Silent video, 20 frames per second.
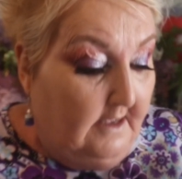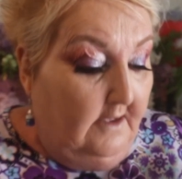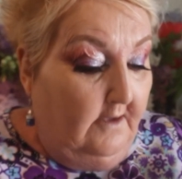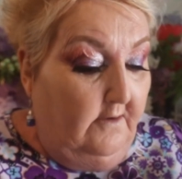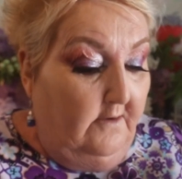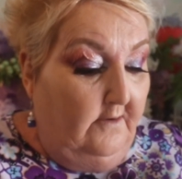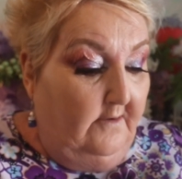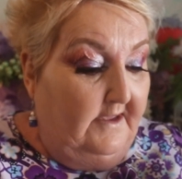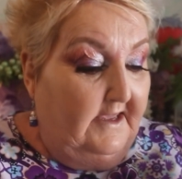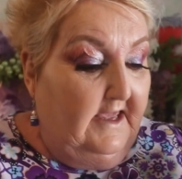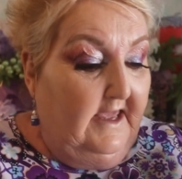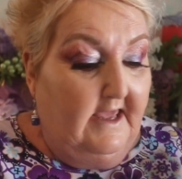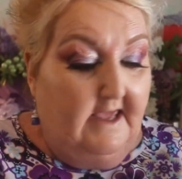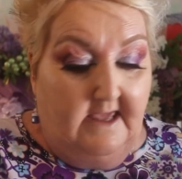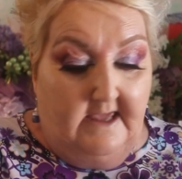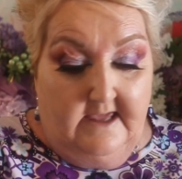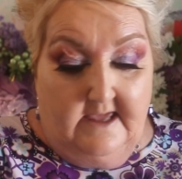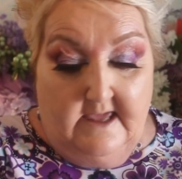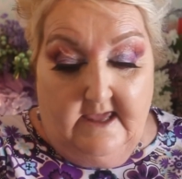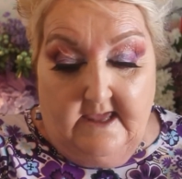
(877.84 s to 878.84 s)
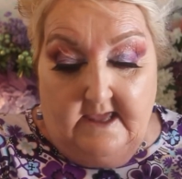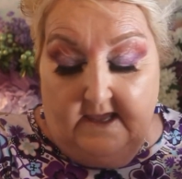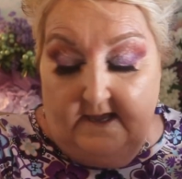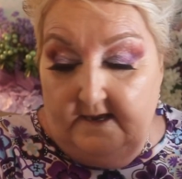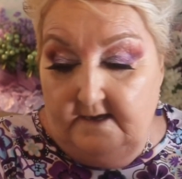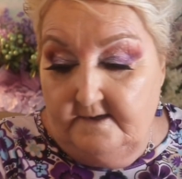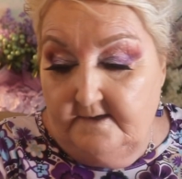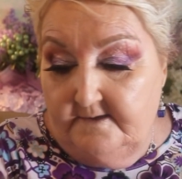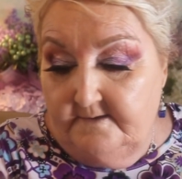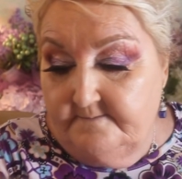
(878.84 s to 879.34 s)
Okay,
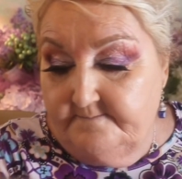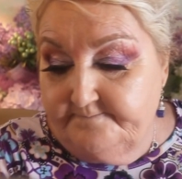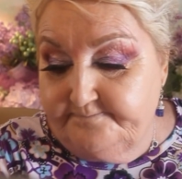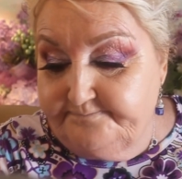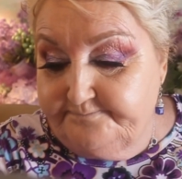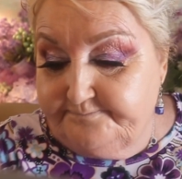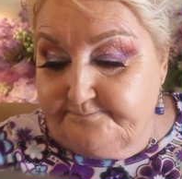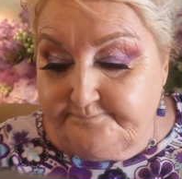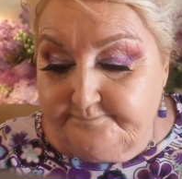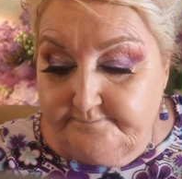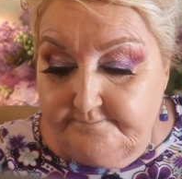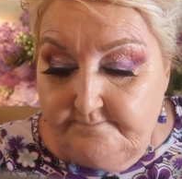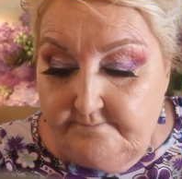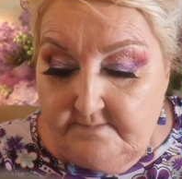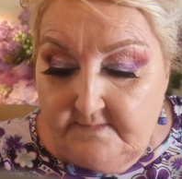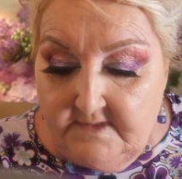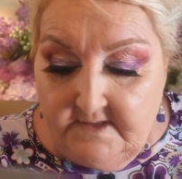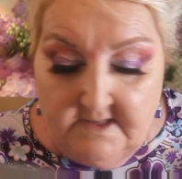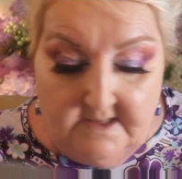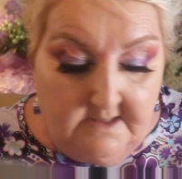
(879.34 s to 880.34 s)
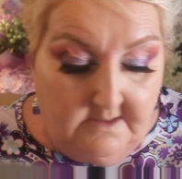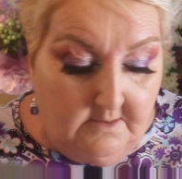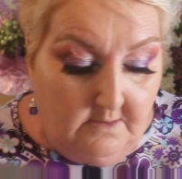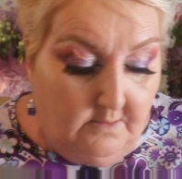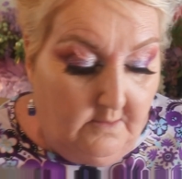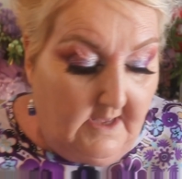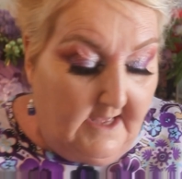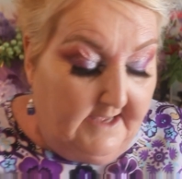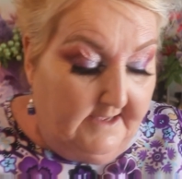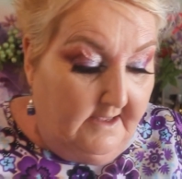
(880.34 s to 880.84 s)
and
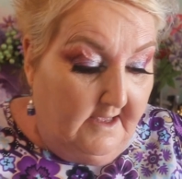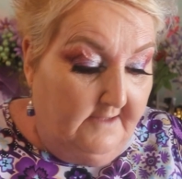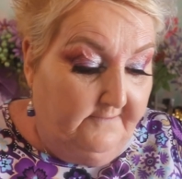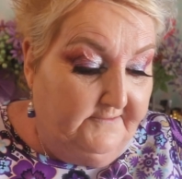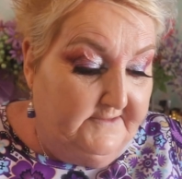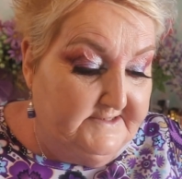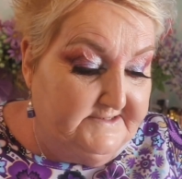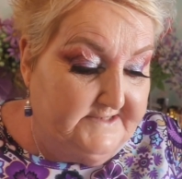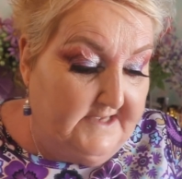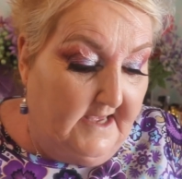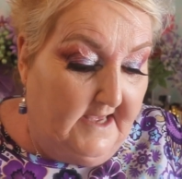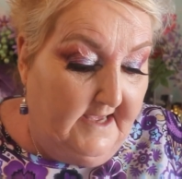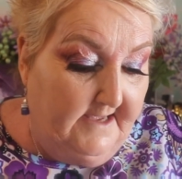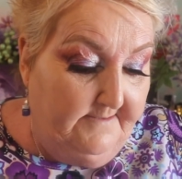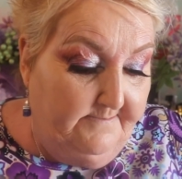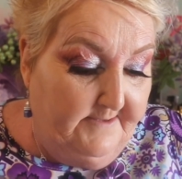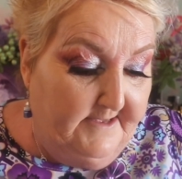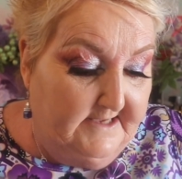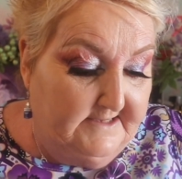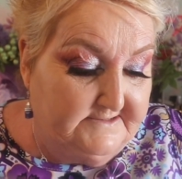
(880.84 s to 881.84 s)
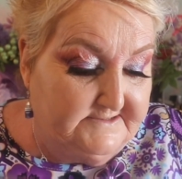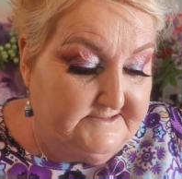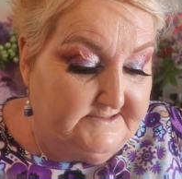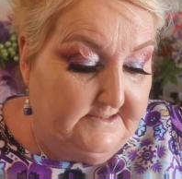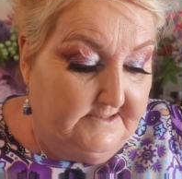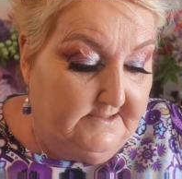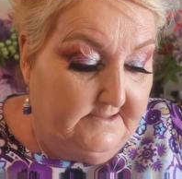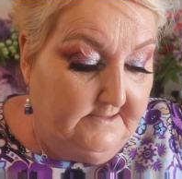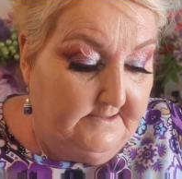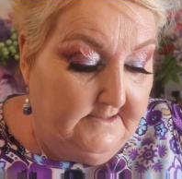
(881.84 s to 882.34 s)
I got this eye
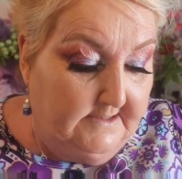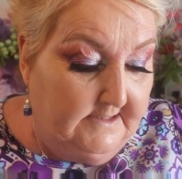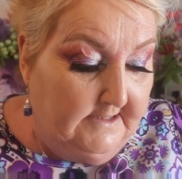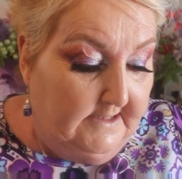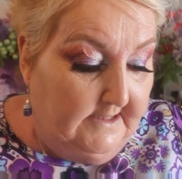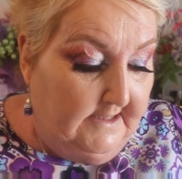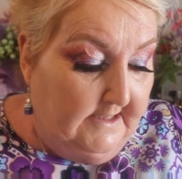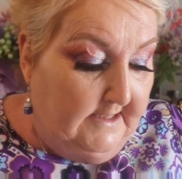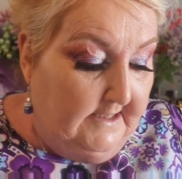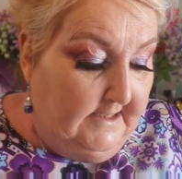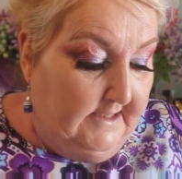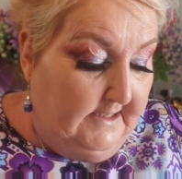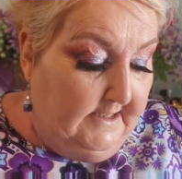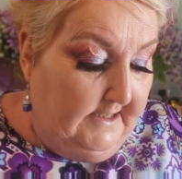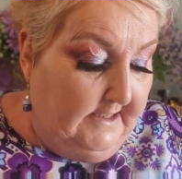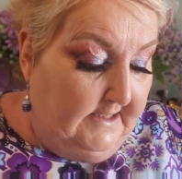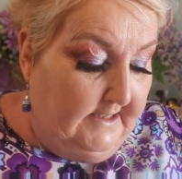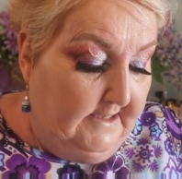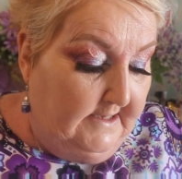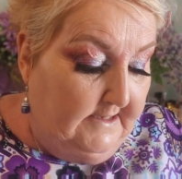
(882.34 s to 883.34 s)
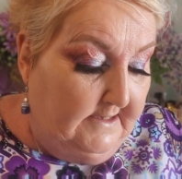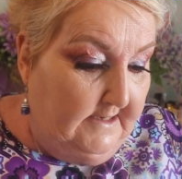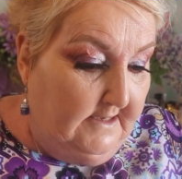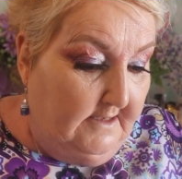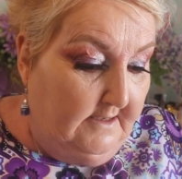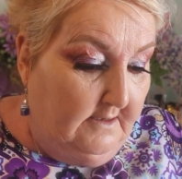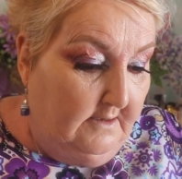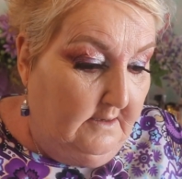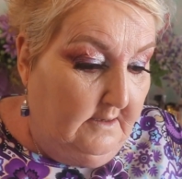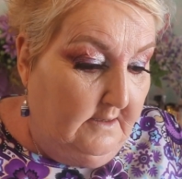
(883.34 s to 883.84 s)
pencil in,
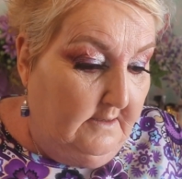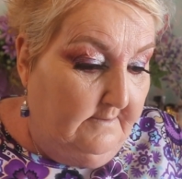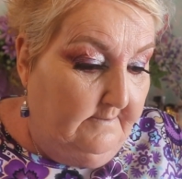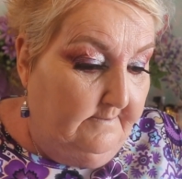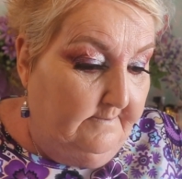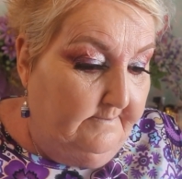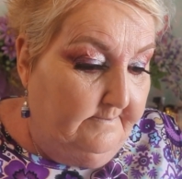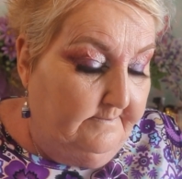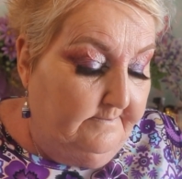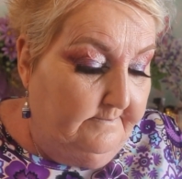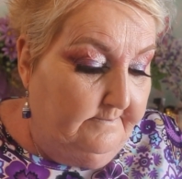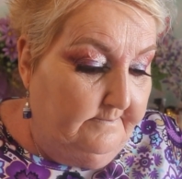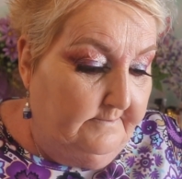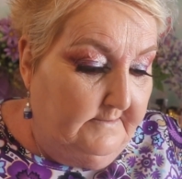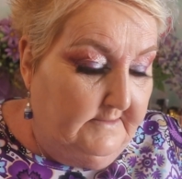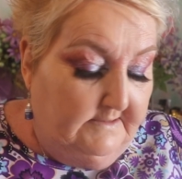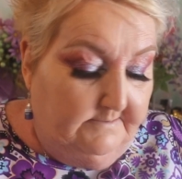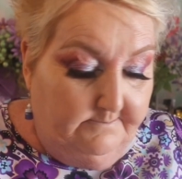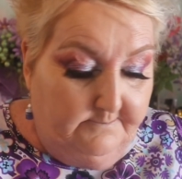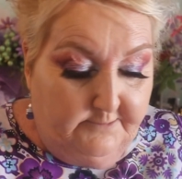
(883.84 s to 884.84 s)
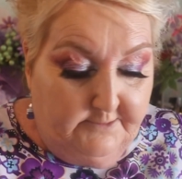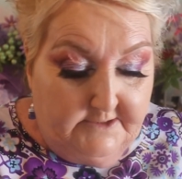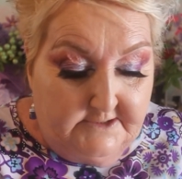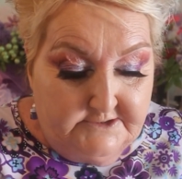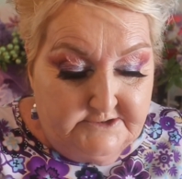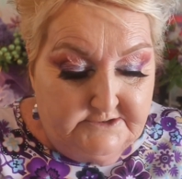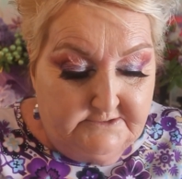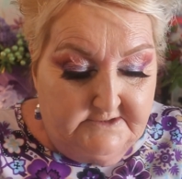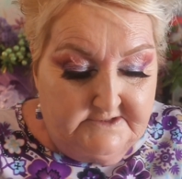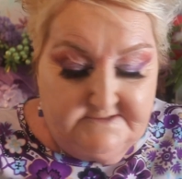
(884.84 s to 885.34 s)
I'm pretty
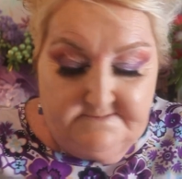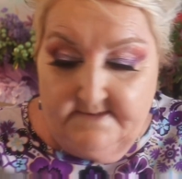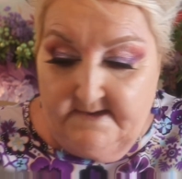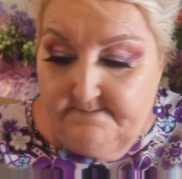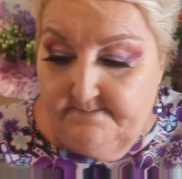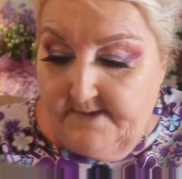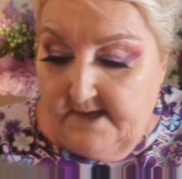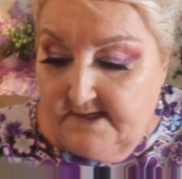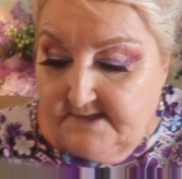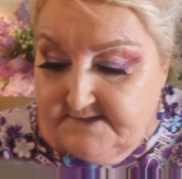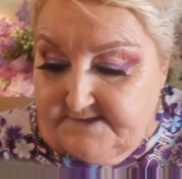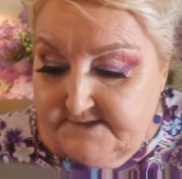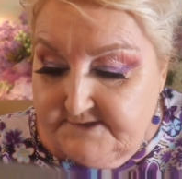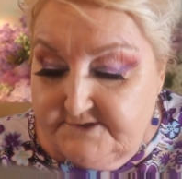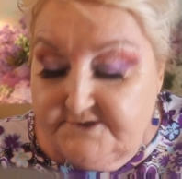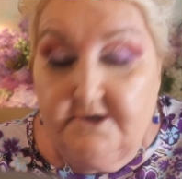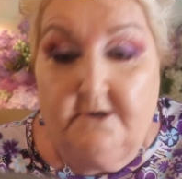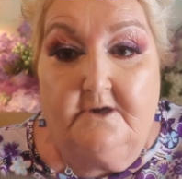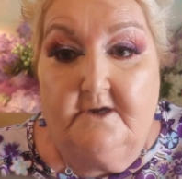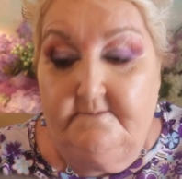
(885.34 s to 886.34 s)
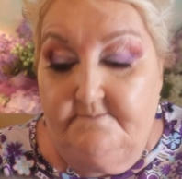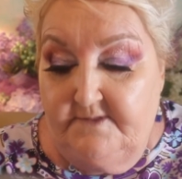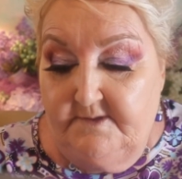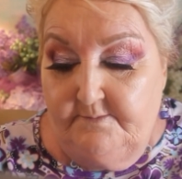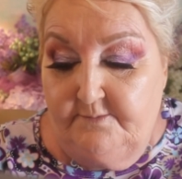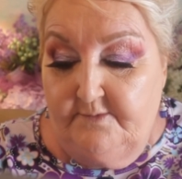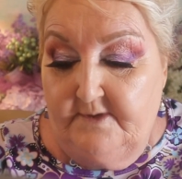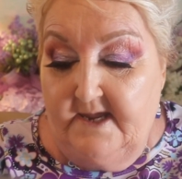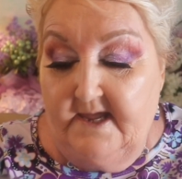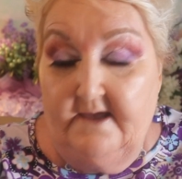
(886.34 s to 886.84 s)
sure it's my BoxyCharm, the
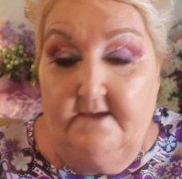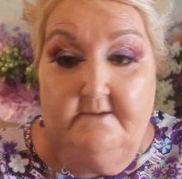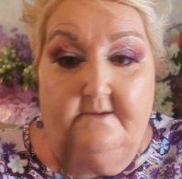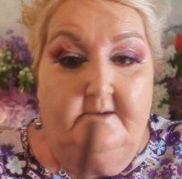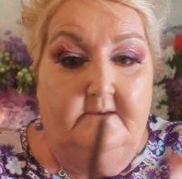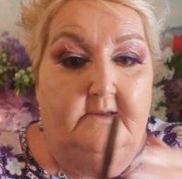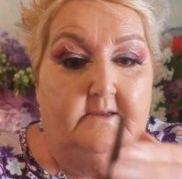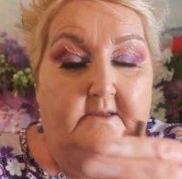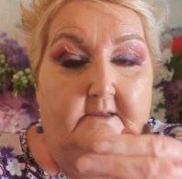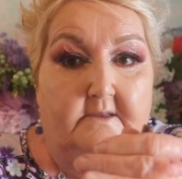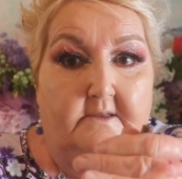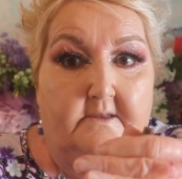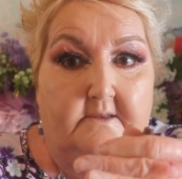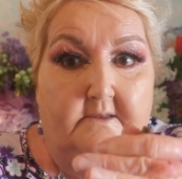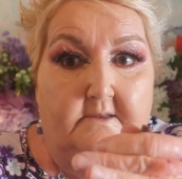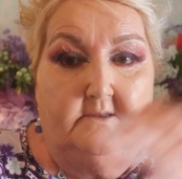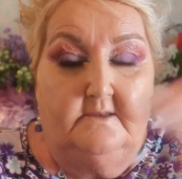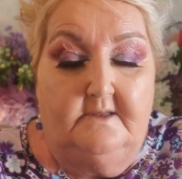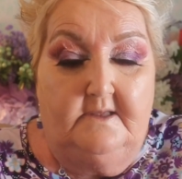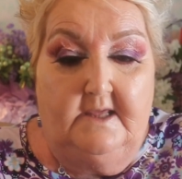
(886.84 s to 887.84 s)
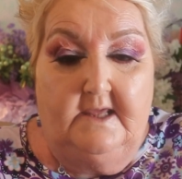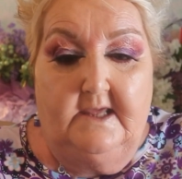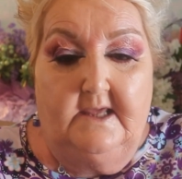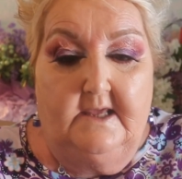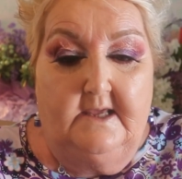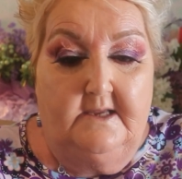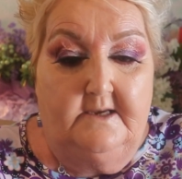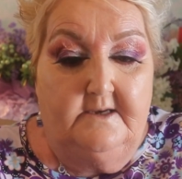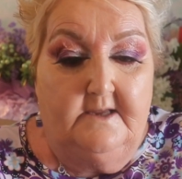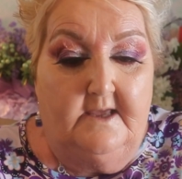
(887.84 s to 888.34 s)
brown,
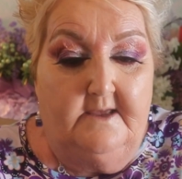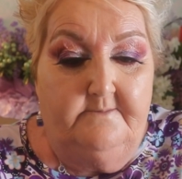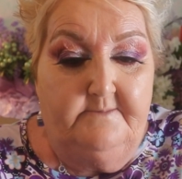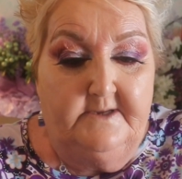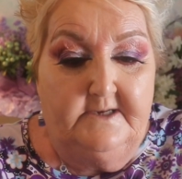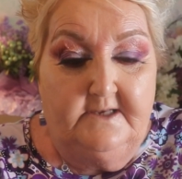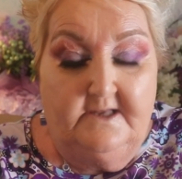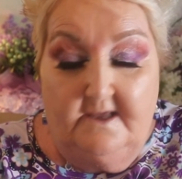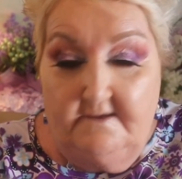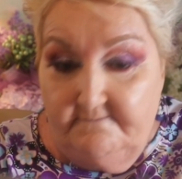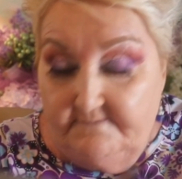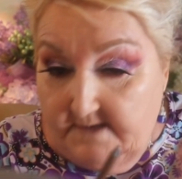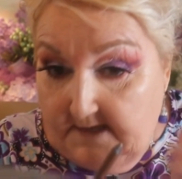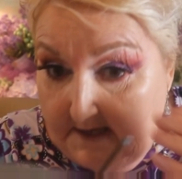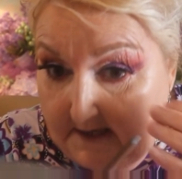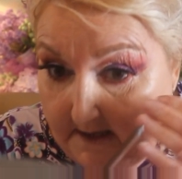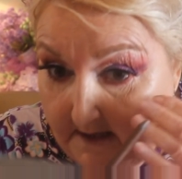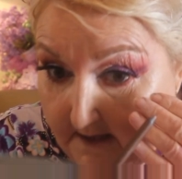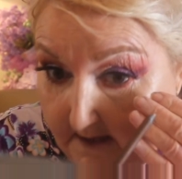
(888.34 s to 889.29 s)
and I've been loving it.